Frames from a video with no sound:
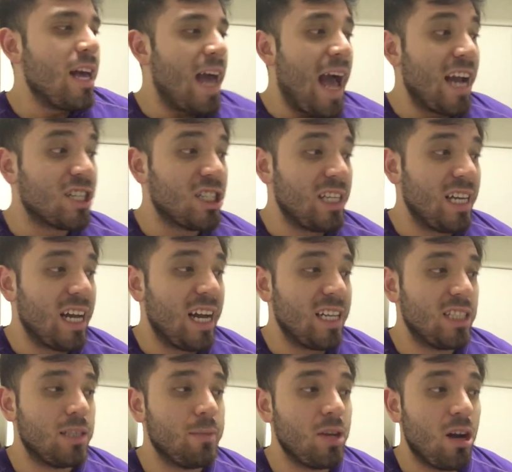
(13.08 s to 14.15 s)
Actually,
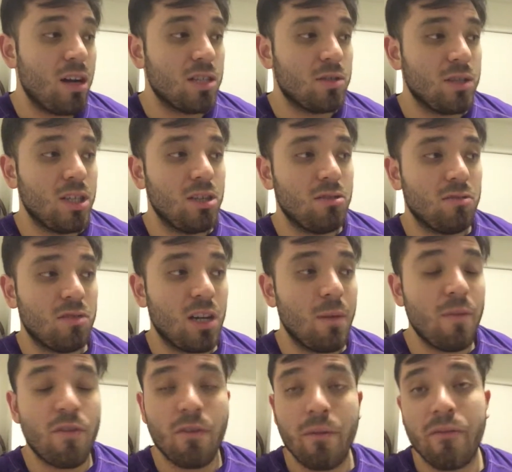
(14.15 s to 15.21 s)
guys, to be honest with you,
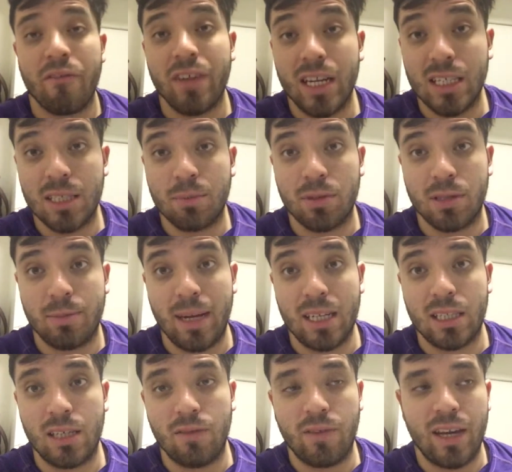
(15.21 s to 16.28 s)
coming from a fitness
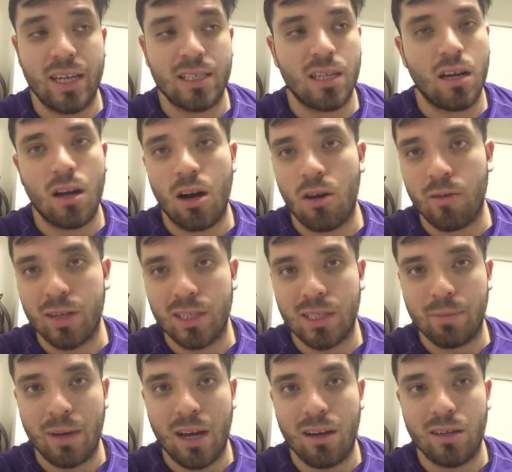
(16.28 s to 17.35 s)
perspective, it's not always
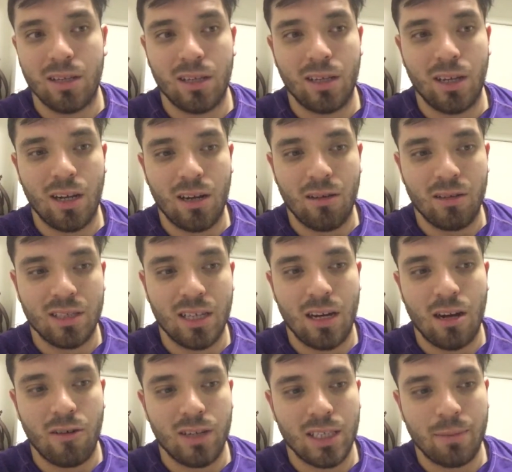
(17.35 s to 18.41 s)
about, you know, it's not
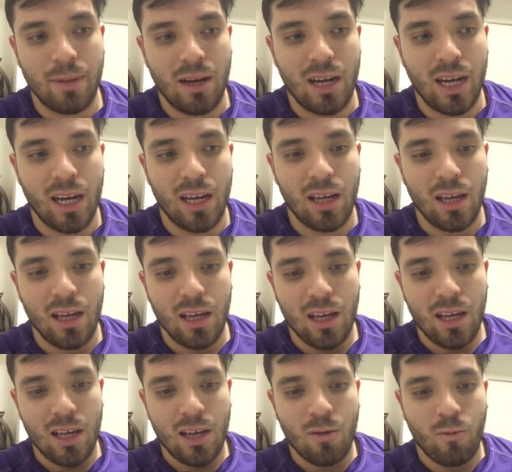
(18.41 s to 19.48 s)
always about, like,
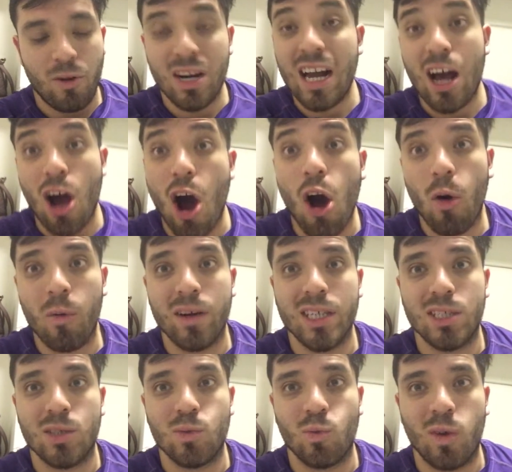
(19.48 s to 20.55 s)
we're not
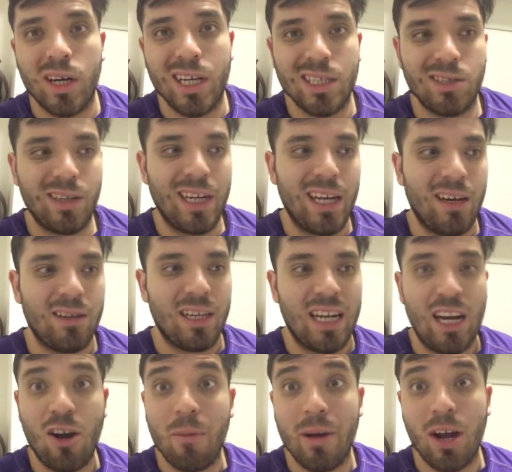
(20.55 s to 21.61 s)
always wanting to eat healthy.
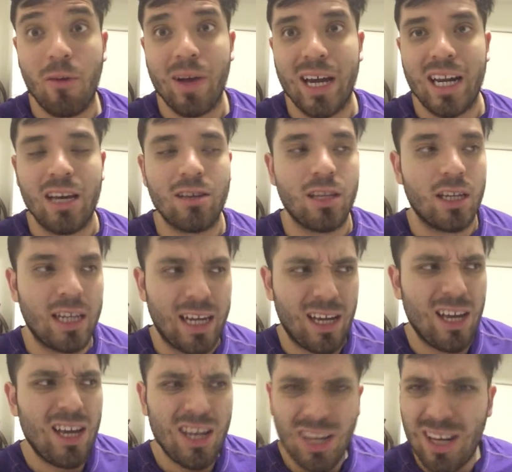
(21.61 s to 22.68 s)
Like, oh my God, we gotta eat healthy. Like,
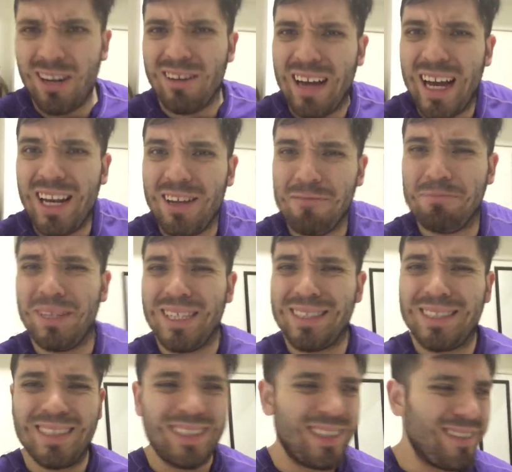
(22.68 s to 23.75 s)
you know, I love
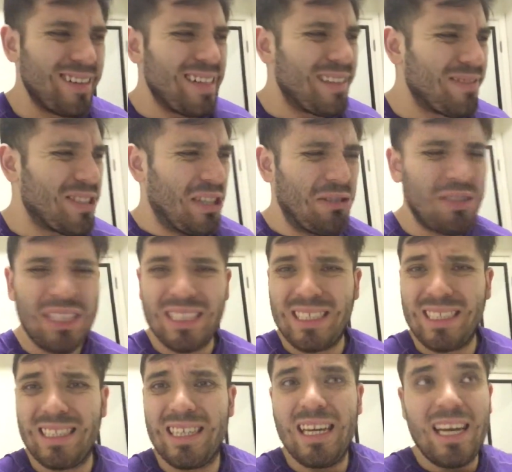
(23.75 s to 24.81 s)
pizza. You know, I love donuts.
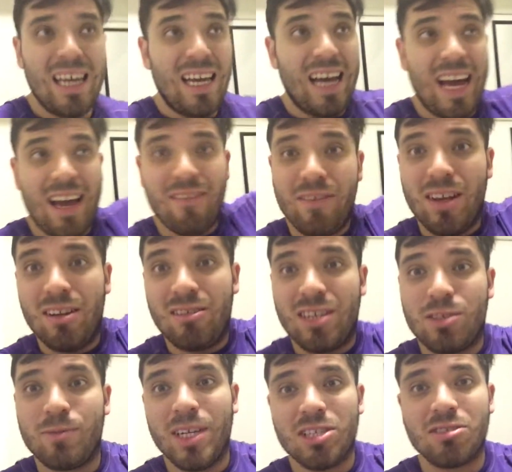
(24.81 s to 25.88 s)
And I have, you know,
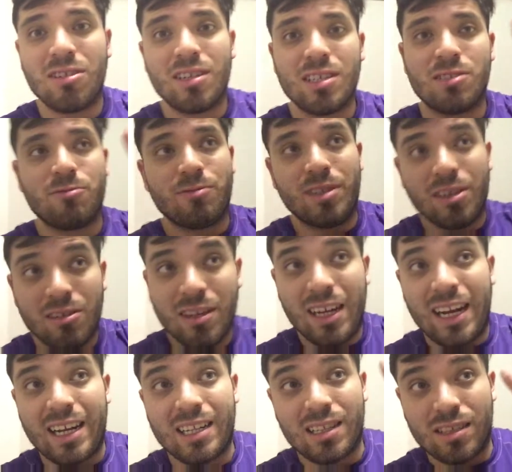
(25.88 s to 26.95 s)
these restaurants literally,
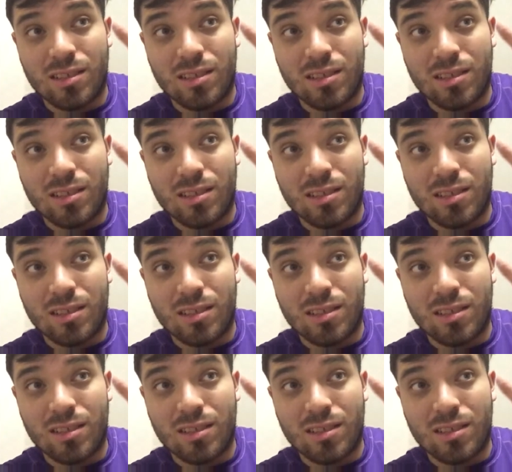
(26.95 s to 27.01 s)
like,